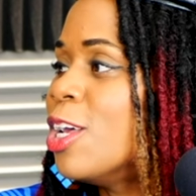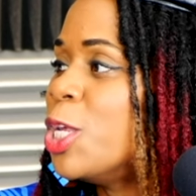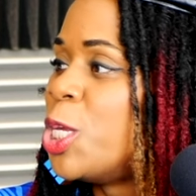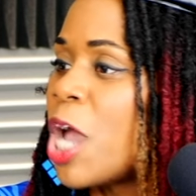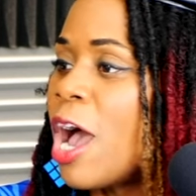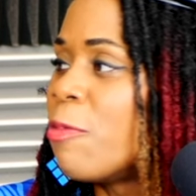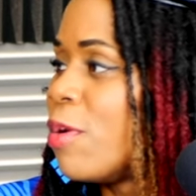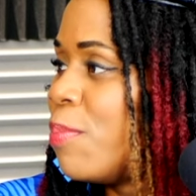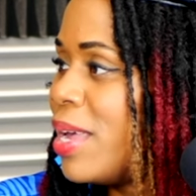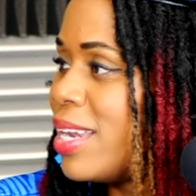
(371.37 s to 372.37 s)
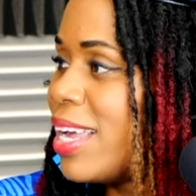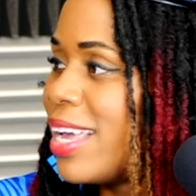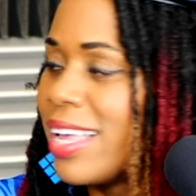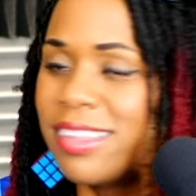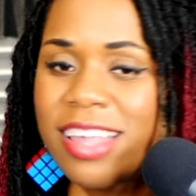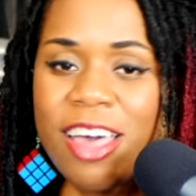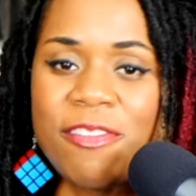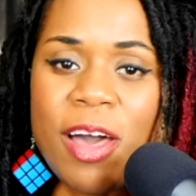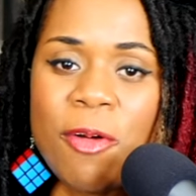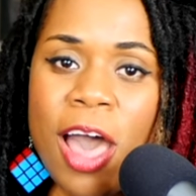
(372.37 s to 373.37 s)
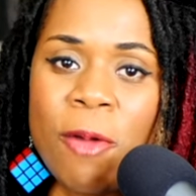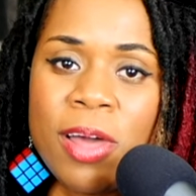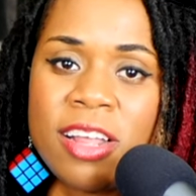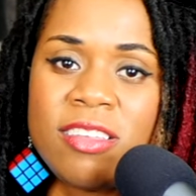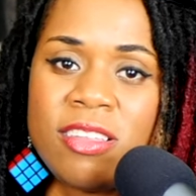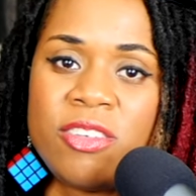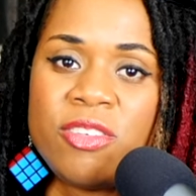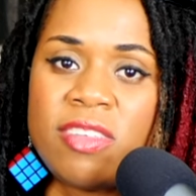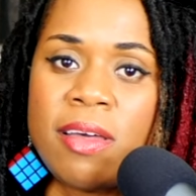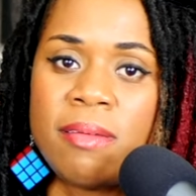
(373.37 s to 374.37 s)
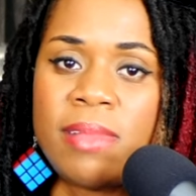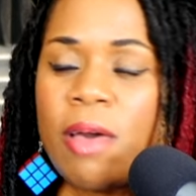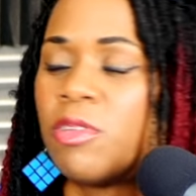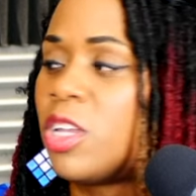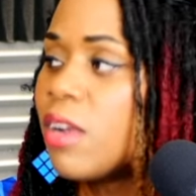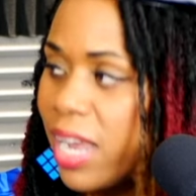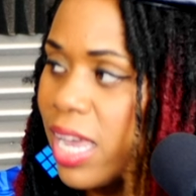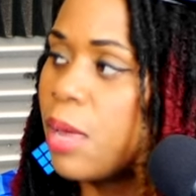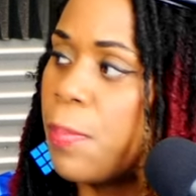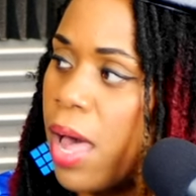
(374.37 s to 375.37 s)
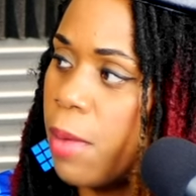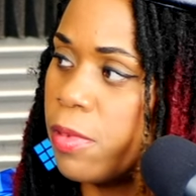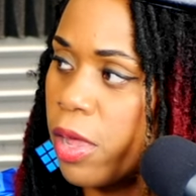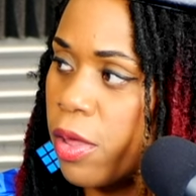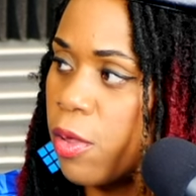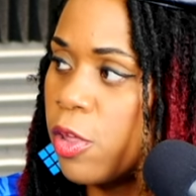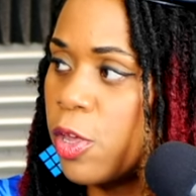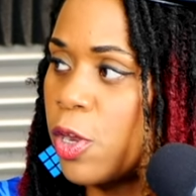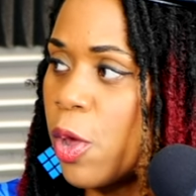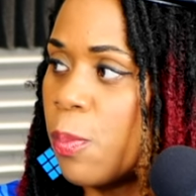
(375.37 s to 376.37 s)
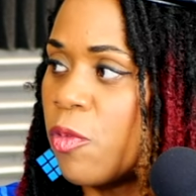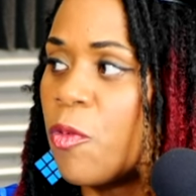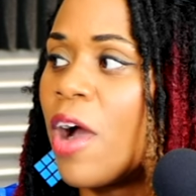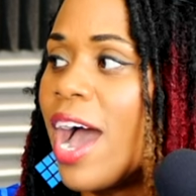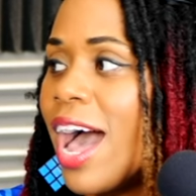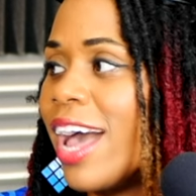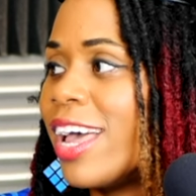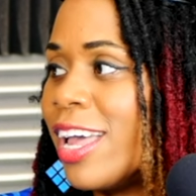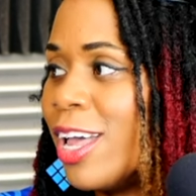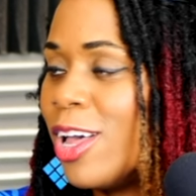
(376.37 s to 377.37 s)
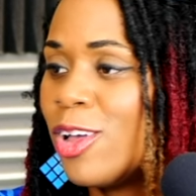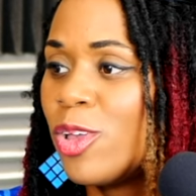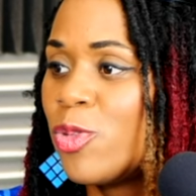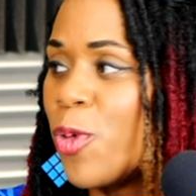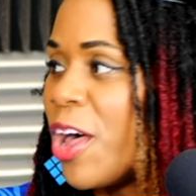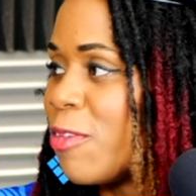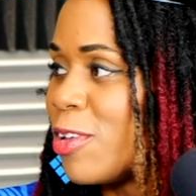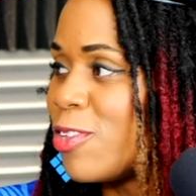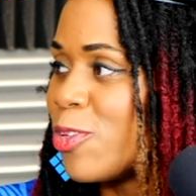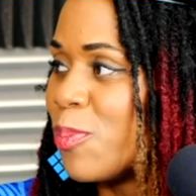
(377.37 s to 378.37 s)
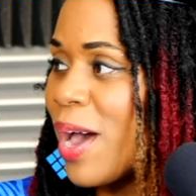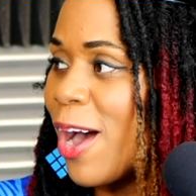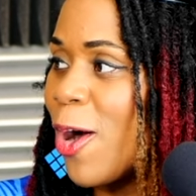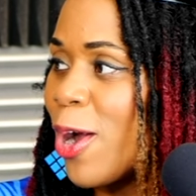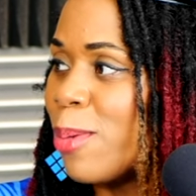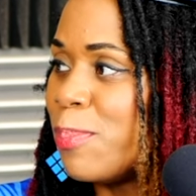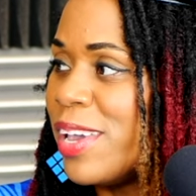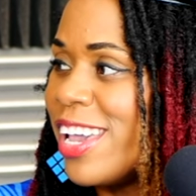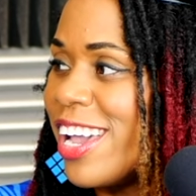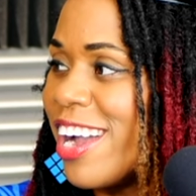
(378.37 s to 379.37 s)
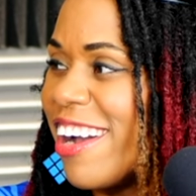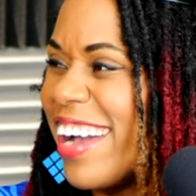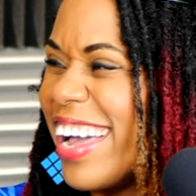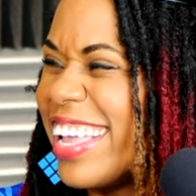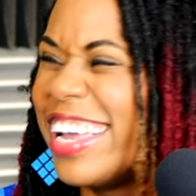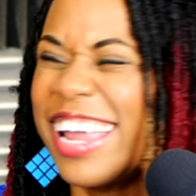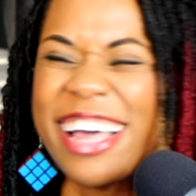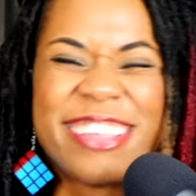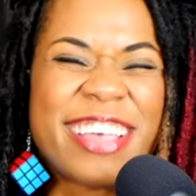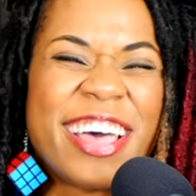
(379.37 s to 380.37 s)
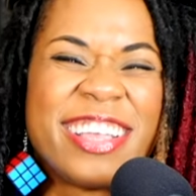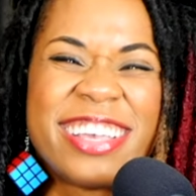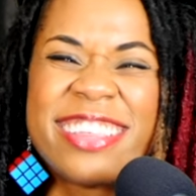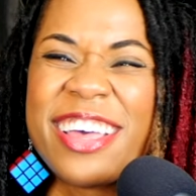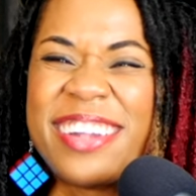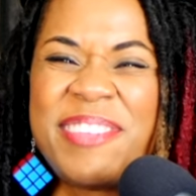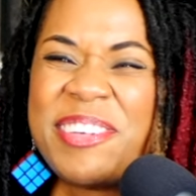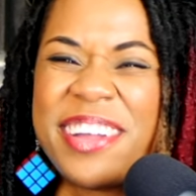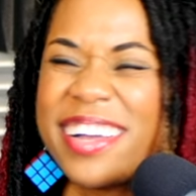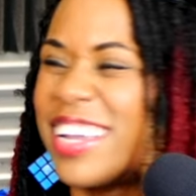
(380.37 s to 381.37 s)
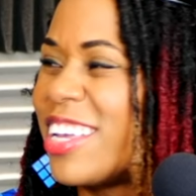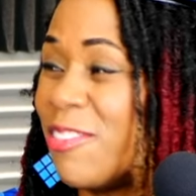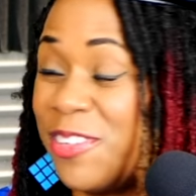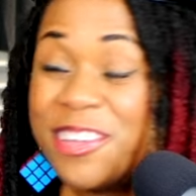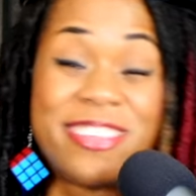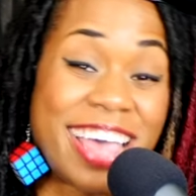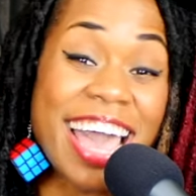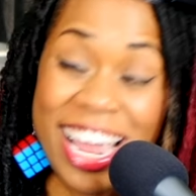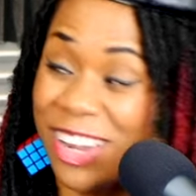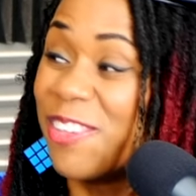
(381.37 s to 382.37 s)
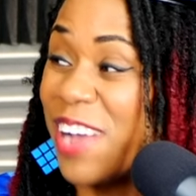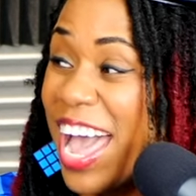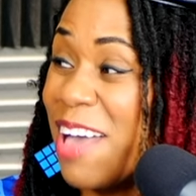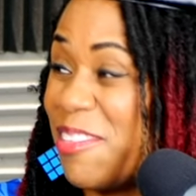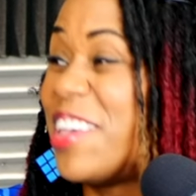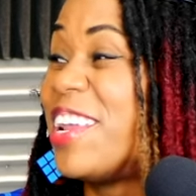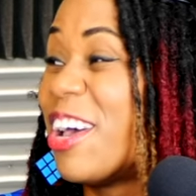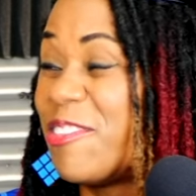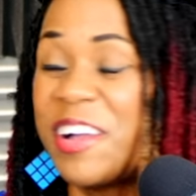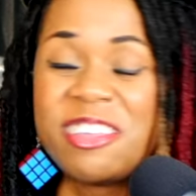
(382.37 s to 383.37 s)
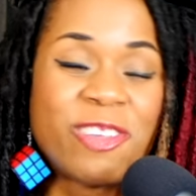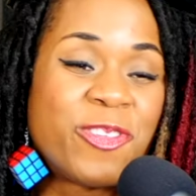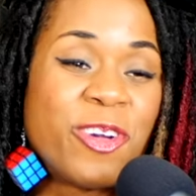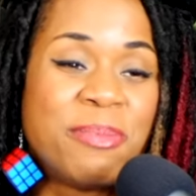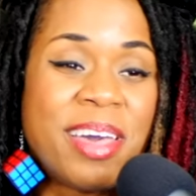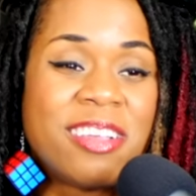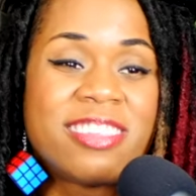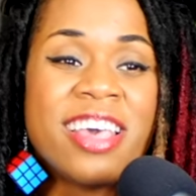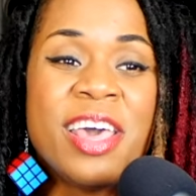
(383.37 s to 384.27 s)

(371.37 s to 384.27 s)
genre bending and stuff. I, I wanted to do something that was straight hip hop though, you know, before I dwelled into my R and B era, yeah. you know, so yeah. just so the people don't get it confused, like I do rap, you right, know, first right, and foremost,